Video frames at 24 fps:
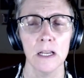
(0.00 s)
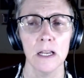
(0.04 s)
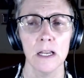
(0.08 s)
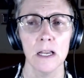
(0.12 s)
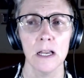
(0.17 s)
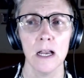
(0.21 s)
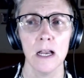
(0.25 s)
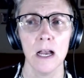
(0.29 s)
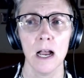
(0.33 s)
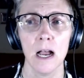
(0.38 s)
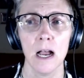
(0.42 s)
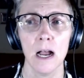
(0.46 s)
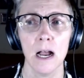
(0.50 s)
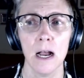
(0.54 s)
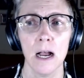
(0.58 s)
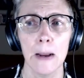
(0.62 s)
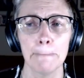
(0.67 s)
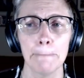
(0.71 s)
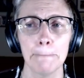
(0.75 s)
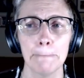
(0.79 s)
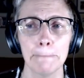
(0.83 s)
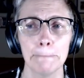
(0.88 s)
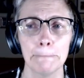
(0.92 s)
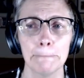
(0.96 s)

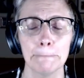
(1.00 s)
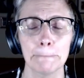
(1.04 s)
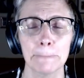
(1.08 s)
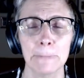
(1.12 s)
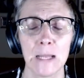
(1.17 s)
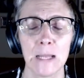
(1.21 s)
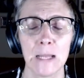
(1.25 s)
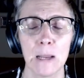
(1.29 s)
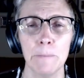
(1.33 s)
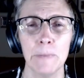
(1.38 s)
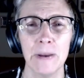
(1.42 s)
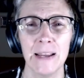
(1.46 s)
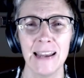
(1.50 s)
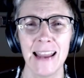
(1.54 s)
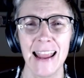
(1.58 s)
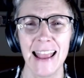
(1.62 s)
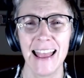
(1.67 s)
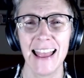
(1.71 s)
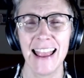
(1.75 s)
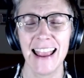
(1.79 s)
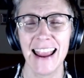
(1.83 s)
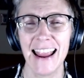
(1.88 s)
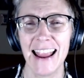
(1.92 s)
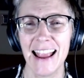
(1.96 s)
Um, but
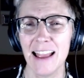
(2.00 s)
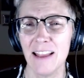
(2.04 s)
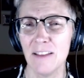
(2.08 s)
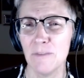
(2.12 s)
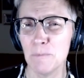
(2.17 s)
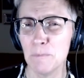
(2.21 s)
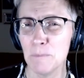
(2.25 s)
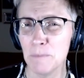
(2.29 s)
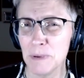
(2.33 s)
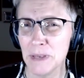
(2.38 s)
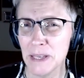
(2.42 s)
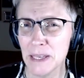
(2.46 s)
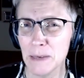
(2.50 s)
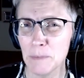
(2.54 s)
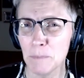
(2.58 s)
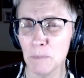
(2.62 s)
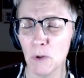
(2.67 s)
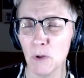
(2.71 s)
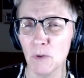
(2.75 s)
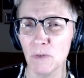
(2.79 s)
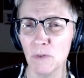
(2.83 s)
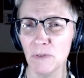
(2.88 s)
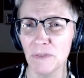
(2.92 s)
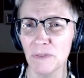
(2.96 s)

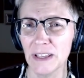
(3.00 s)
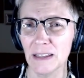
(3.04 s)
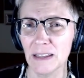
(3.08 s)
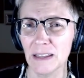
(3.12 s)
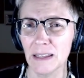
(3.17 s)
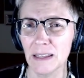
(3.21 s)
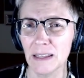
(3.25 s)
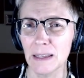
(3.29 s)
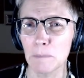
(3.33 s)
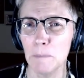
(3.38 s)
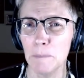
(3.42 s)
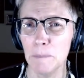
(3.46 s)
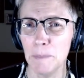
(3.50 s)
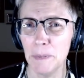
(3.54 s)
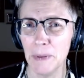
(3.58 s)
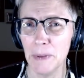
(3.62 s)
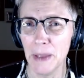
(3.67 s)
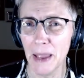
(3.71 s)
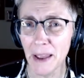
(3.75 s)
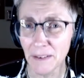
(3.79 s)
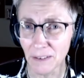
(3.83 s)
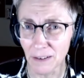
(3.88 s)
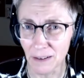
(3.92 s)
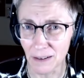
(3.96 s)
people feeling
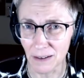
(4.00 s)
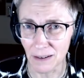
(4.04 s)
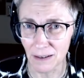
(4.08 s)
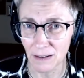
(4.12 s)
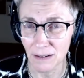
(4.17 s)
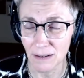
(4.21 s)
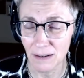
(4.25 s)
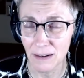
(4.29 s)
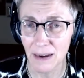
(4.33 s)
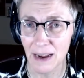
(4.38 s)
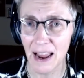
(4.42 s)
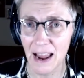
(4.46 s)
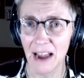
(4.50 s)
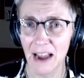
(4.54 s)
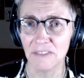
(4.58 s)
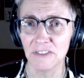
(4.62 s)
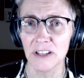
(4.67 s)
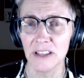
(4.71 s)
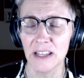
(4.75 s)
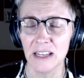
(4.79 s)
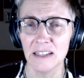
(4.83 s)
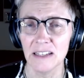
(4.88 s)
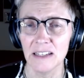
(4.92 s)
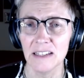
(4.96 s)
better after
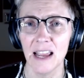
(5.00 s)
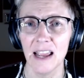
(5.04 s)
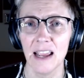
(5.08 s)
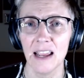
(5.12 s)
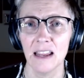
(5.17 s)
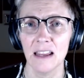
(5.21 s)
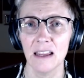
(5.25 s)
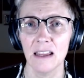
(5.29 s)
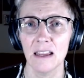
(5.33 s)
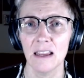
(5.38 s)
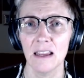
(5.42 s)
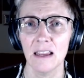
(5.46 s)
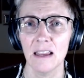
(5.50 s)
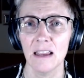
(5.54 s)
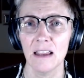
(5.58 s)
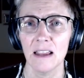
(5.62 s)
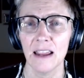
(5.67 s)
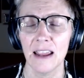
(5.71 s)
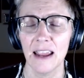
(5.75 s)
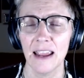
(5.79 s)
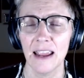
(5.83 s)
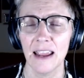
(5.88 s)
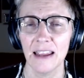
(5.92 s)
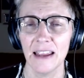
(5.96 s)
they take
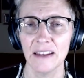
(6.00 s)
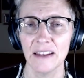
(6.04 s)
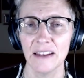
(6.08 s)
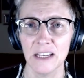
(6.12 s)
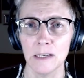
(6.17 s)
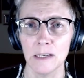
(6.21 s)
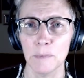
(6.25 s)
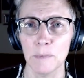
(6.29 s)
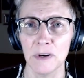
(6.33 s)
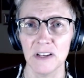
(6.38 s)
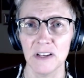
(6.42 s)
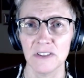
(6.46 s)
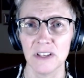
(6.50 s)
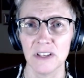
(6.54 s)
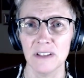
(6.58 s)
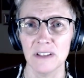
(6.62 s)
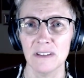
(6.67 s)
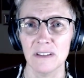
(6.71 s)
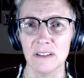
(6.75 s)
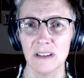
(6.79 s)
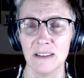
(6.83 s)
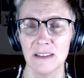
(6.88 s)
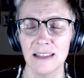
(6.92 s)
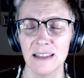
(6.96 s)
antidepressants,
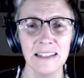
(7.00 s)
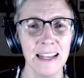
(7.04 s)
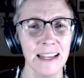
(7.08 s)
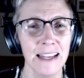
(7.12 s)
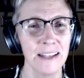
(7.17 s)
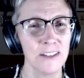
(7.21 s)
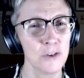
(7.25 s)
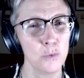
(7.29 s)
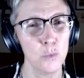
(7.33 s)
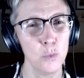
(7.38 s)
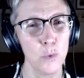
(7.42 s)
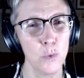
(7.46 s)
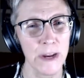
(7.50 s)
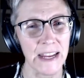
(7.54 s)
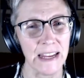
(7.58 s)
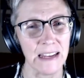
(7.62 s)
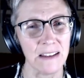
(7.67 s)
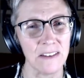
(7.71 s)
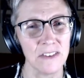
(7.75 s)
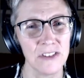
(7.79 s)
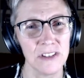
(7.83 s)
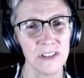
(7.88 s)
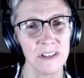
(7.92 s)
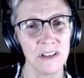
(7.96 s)
that takes
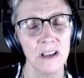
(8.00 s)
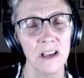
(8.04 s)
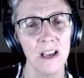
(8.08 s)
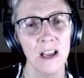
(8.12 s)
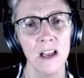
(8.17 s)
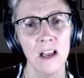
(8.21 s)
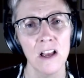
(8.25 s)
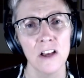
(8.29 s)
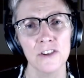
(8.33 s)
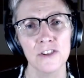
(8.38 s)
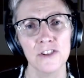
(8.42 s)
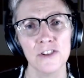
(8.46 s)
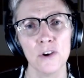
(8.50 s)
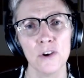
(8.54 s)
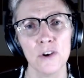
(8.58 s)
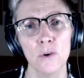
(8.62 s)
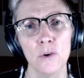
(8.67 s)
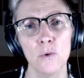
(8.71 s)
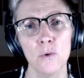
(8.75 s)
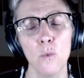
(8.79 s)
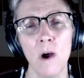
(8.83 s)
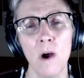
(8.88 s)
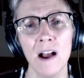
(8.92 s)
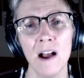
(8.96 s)
weeks. So,
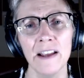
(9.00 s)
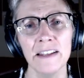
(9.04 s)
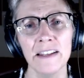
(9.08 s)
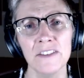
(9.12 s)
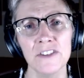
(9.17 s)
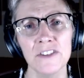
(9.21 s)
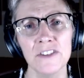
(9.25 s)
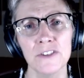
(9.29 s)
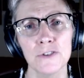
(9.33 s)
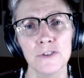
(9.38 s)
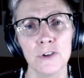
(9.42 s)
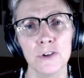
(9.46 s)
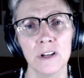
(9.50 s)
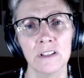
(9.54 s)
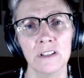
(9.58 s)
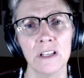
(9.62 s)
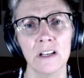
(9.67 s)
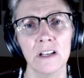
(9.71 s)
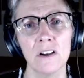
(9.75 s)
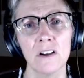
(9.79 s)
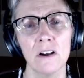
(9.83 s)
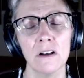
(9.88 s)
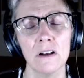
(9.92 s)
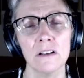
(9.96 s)
why is a drug that
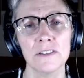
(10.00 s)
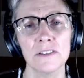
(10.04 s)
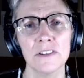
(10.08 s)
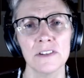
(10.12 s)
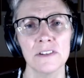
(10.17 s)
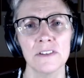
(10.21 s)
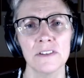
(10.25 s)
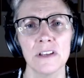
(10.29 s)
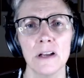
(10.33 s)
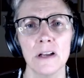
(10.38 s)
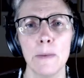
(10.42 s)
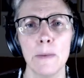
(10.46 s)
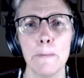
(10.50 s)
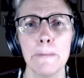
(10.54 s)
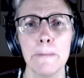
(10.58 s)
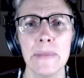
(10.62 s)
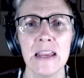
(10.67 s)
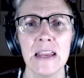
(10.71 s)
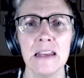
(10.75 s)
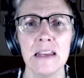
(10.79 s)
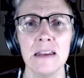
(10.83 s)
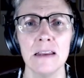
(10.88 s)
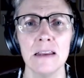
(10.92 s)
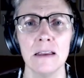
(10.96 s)
causes an
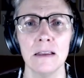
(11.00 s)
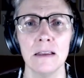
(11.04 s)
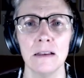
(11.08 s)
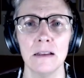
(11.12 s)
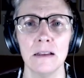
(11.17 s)
immediate